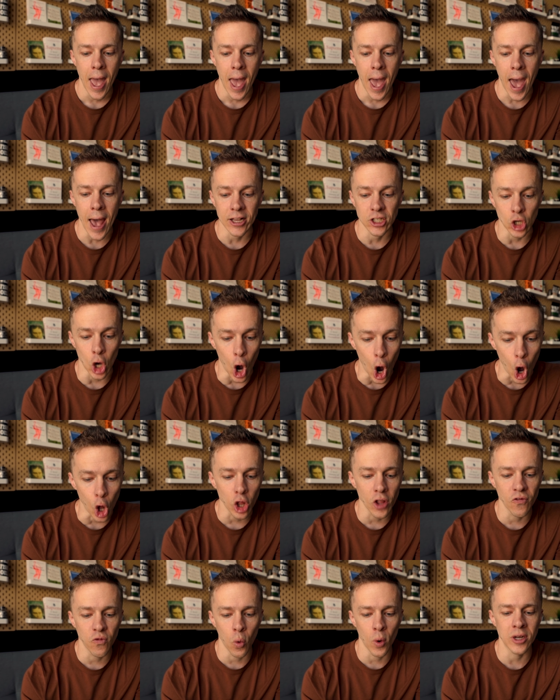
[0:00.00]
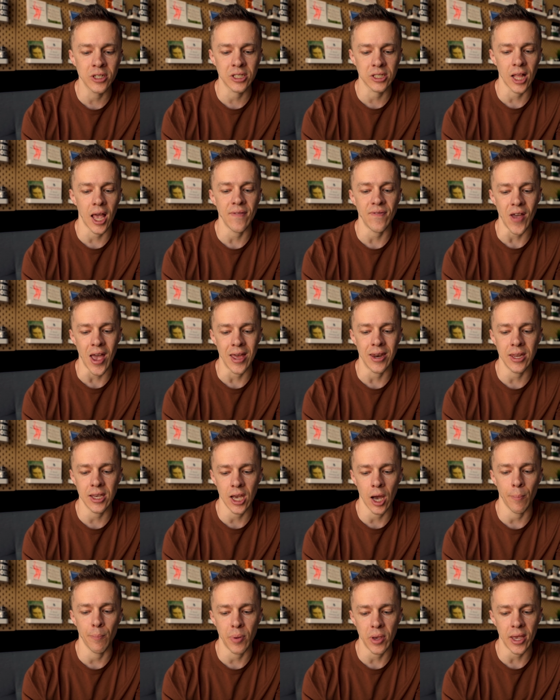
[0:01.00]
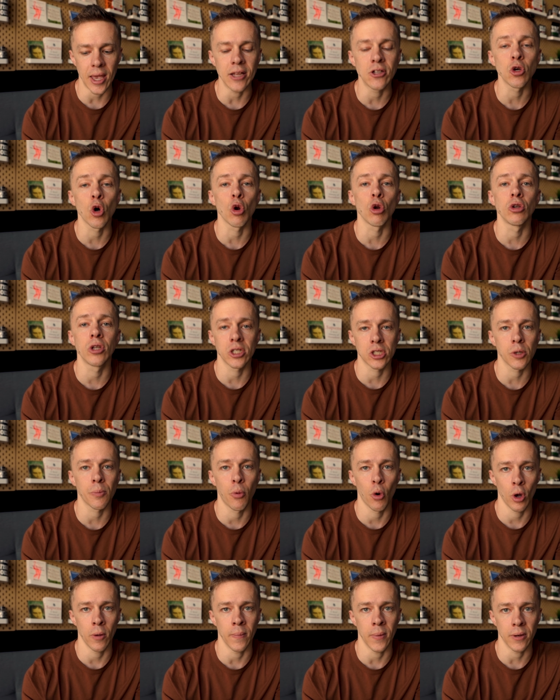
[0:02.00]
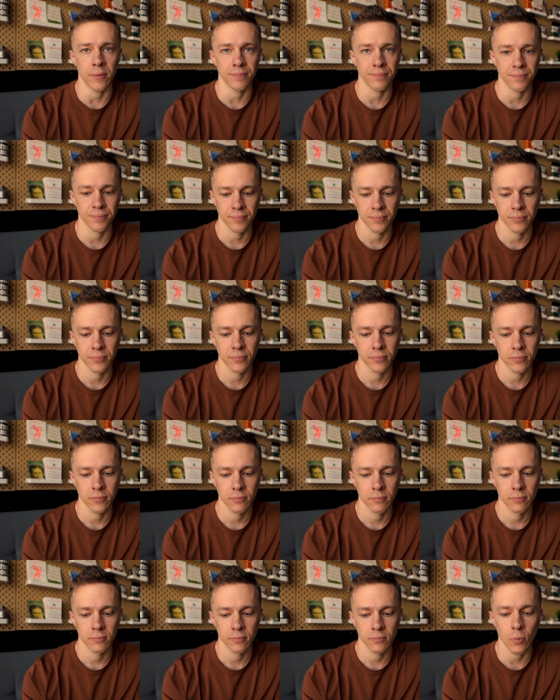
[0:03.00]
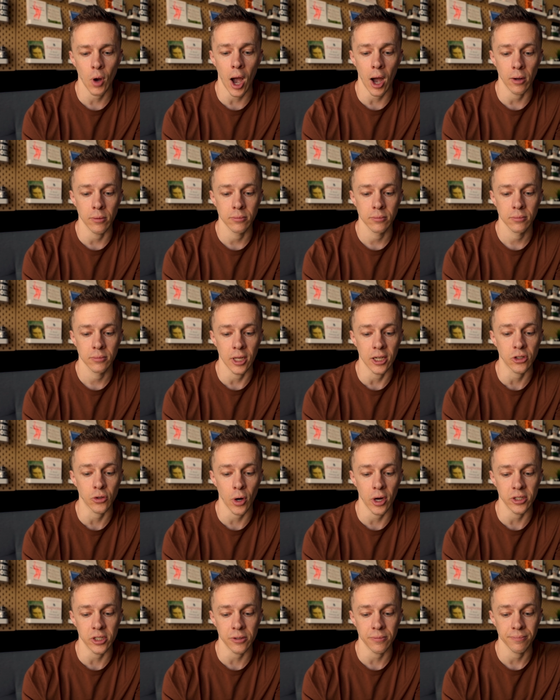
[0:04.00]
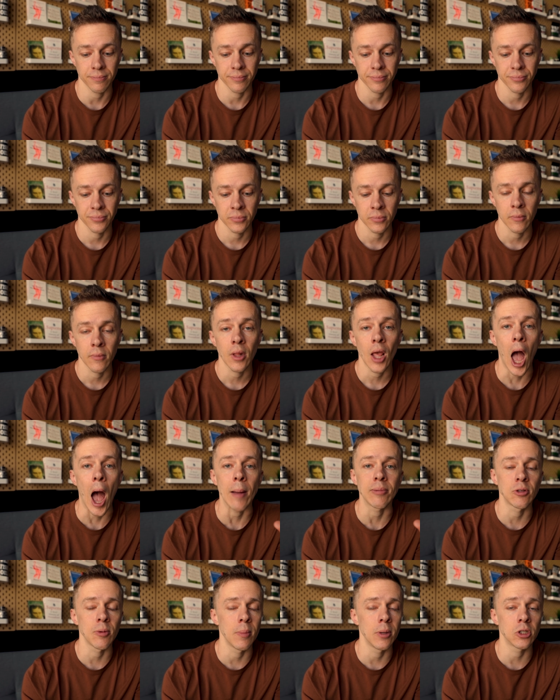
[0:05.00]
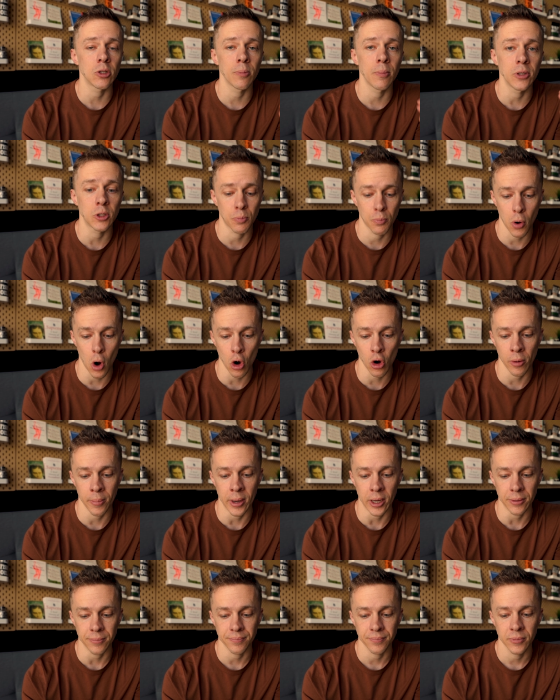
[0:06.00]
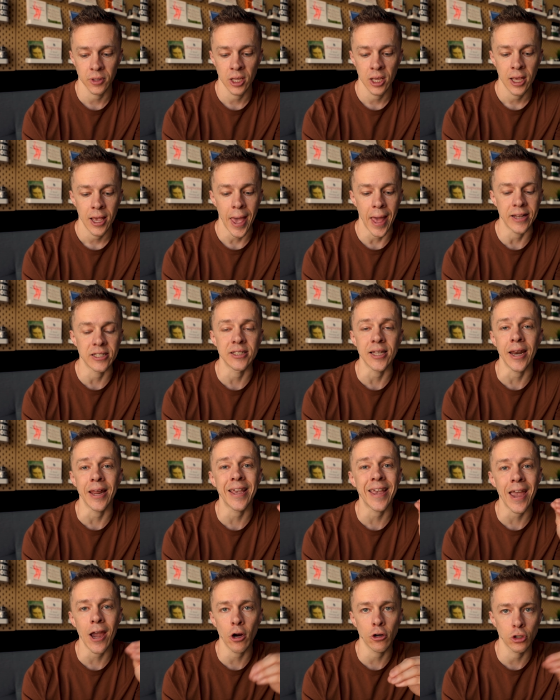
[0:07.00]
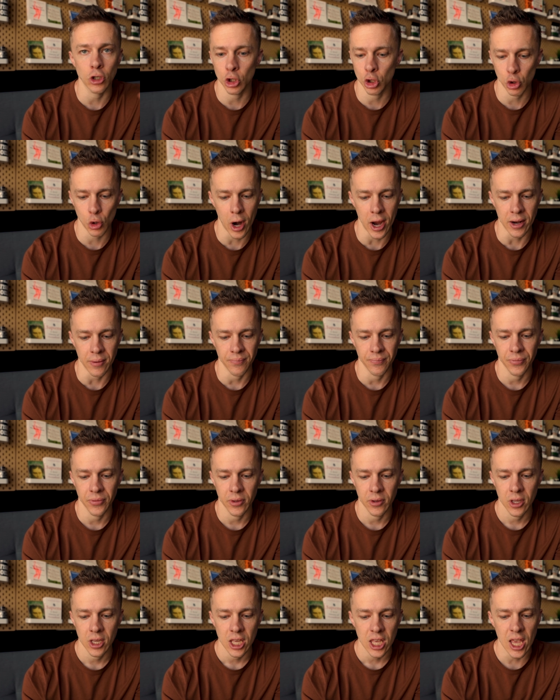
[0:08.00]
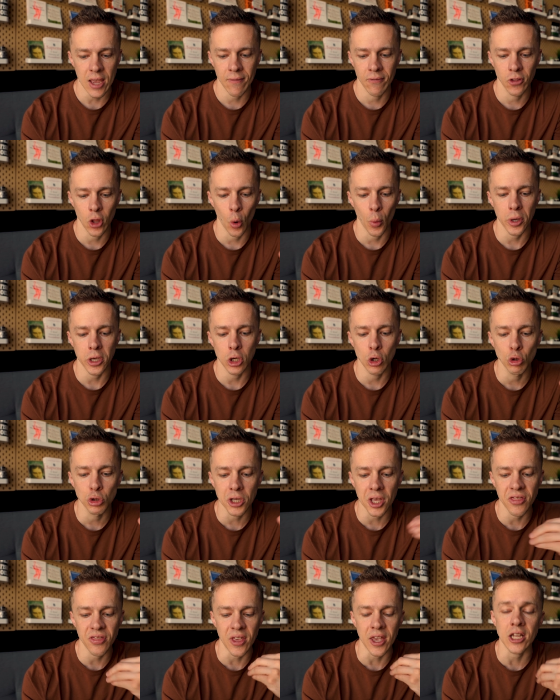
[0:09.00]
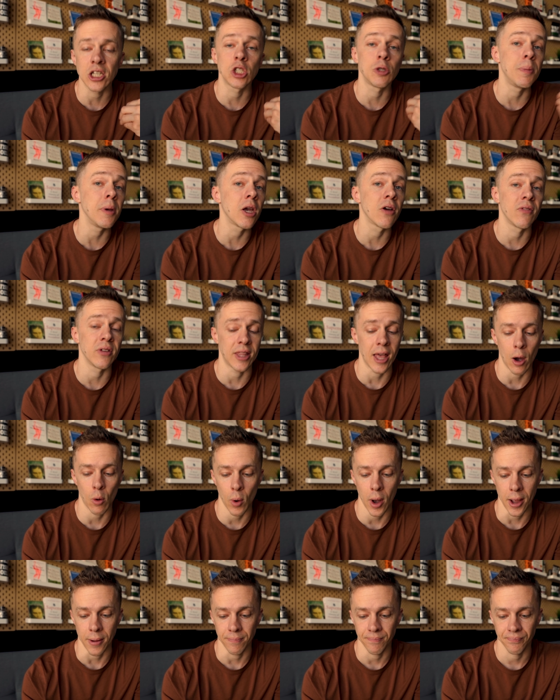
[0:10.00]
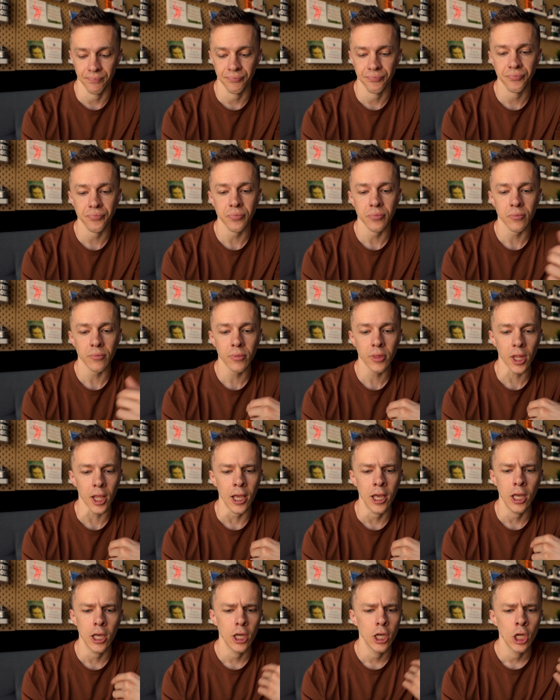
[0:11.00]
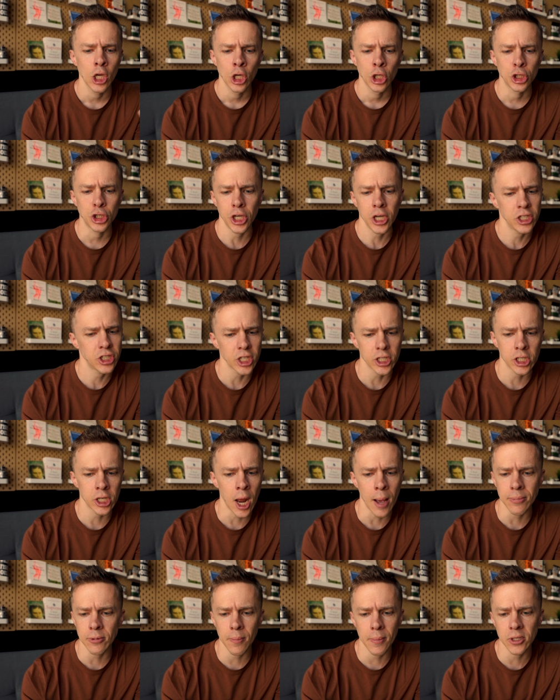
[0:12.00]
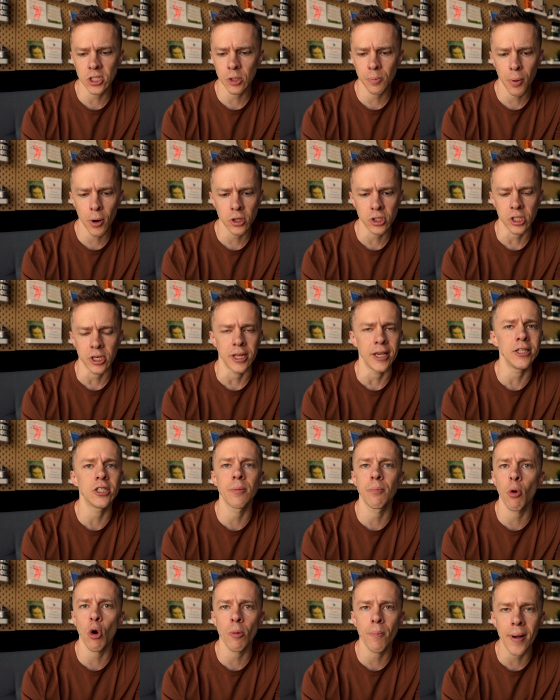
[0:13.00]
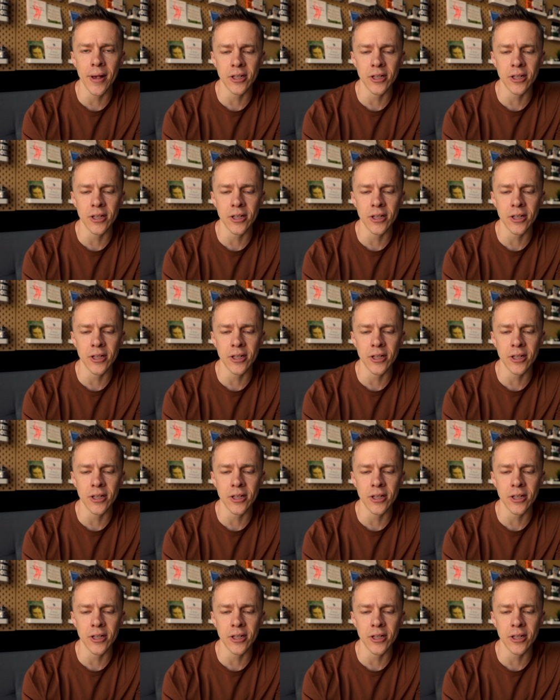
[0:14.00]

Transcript: has all of one's life ending up being a total disappointment. Wow, that's crazy. Optimism is programming. It's not a character trait, even though we usually think and speak of it that way. She's such an optimistic person. He's a born